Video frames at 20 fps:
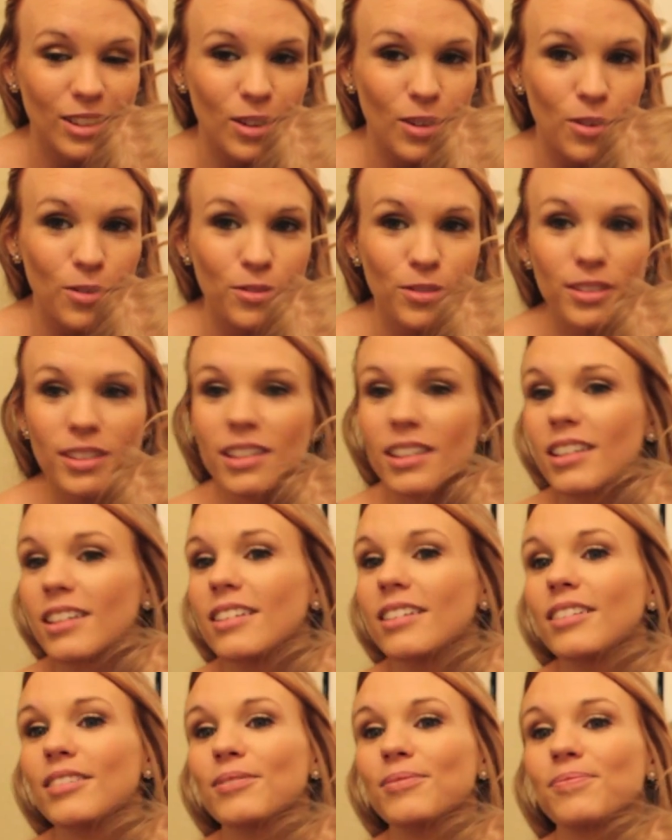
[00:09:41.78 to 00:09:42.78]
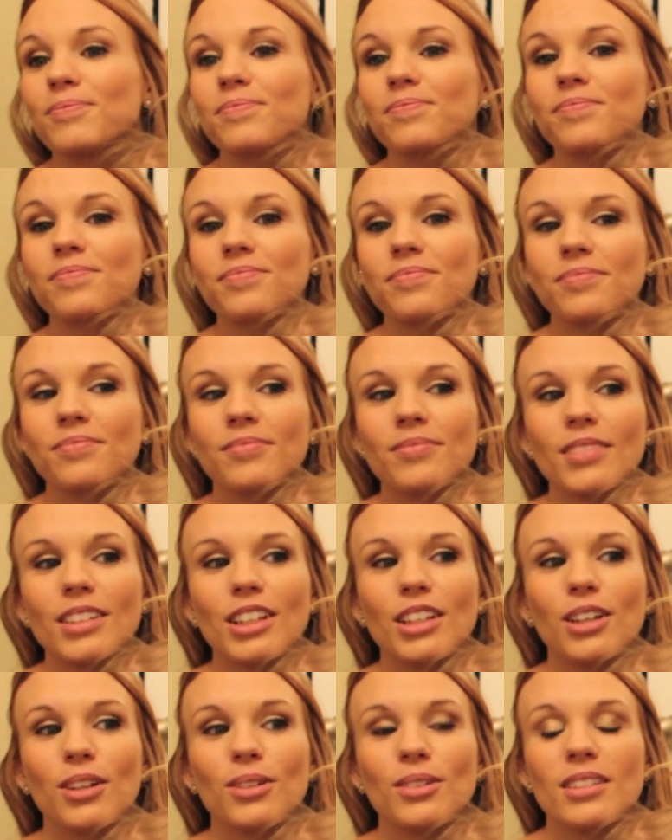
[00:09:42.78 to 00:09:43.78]
hopefully,
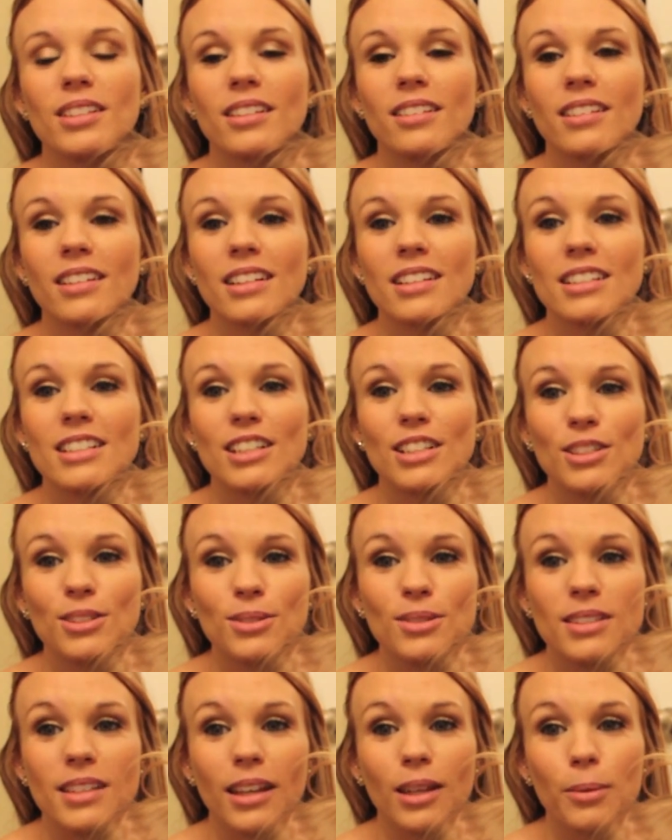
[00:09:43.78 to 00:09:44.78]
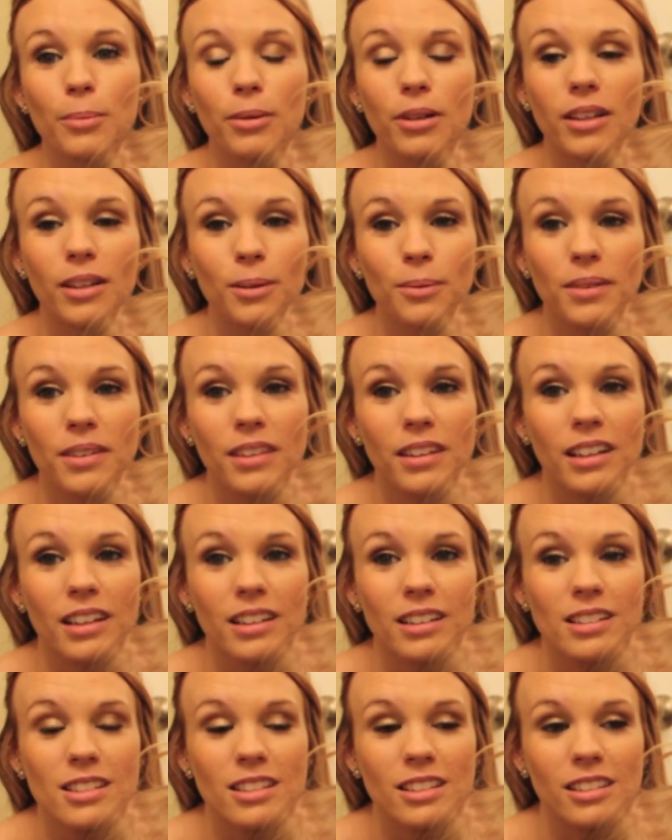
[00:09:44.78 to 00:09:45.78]
you know, to continue celebrating with
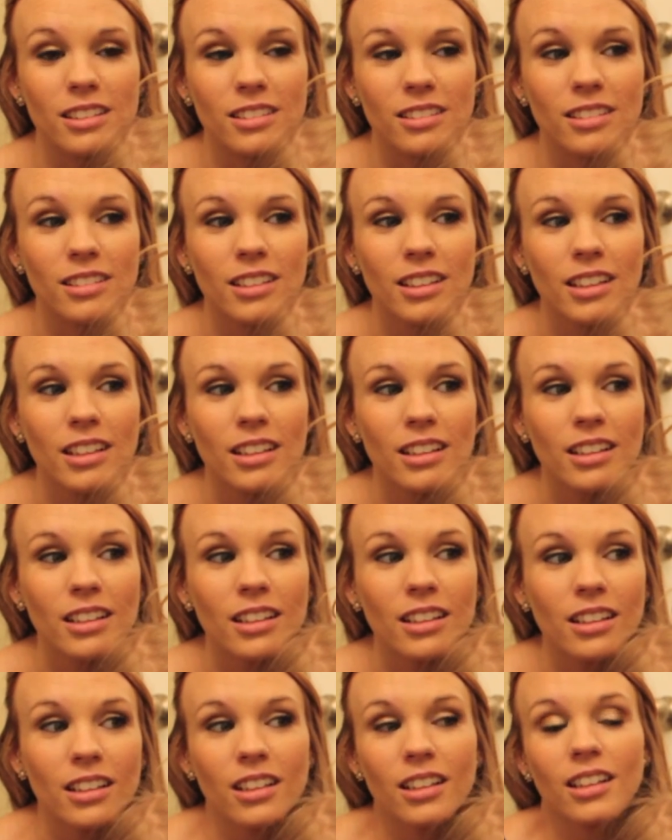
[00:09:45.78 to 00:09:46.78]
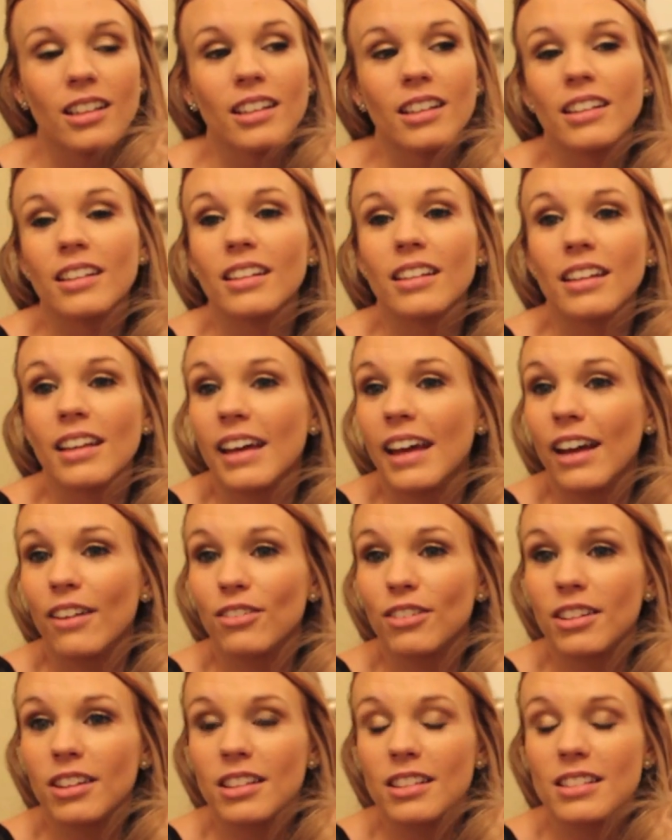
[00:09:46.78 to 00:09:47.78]
us, and
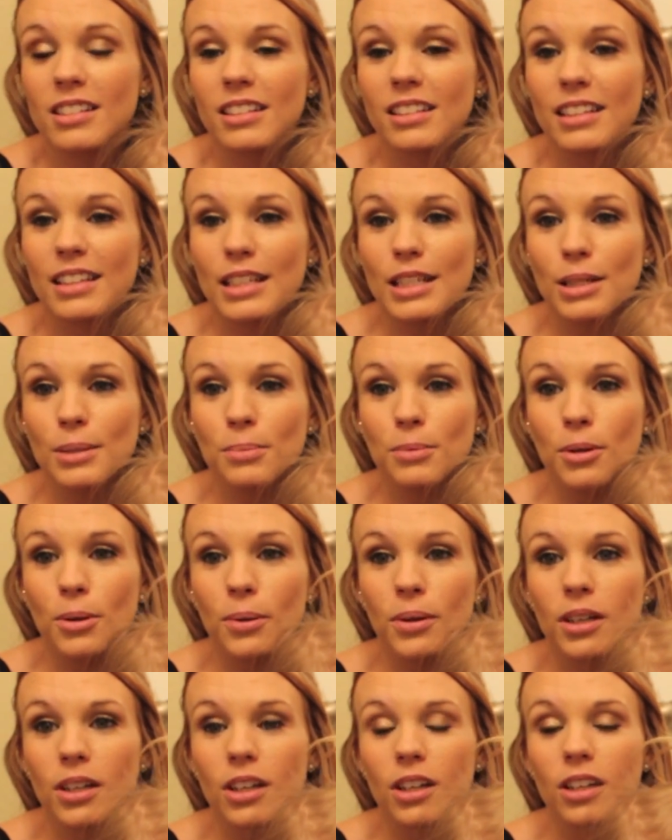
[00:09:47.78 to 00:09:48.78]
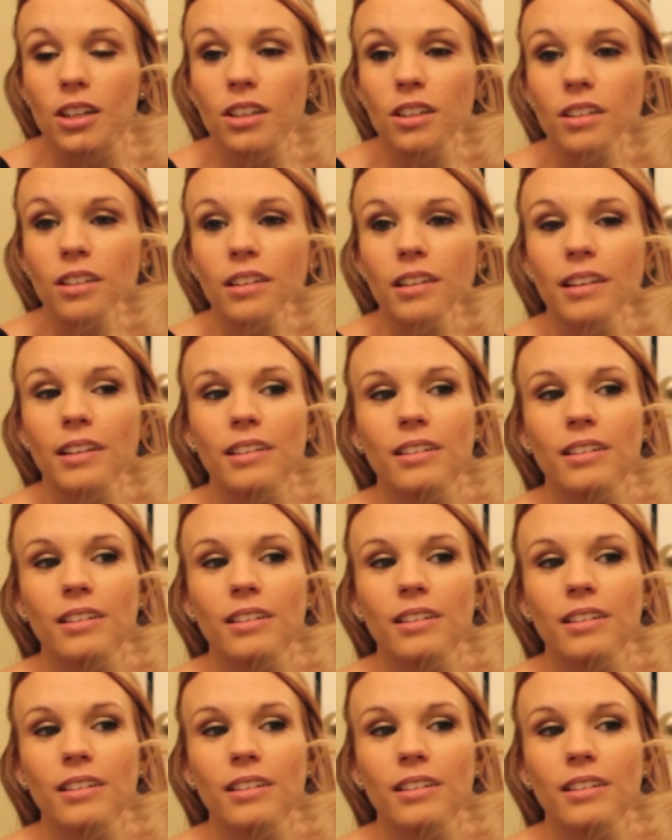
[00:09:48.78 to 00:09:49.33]
everything's gonna keep going good.